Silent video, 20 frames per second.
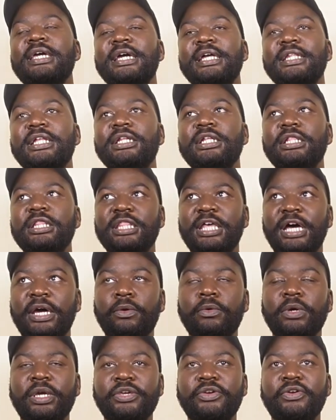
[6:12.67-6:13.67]
And then in
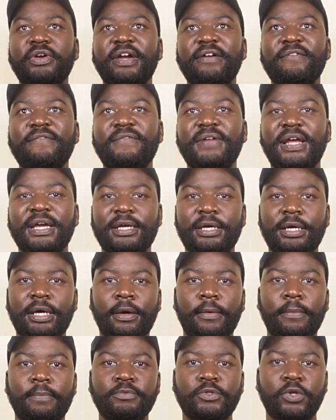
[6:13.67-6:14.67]
that way, you have like
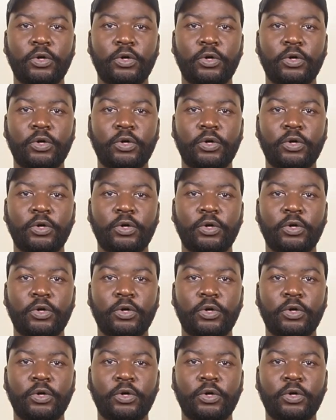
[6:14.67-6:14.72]
a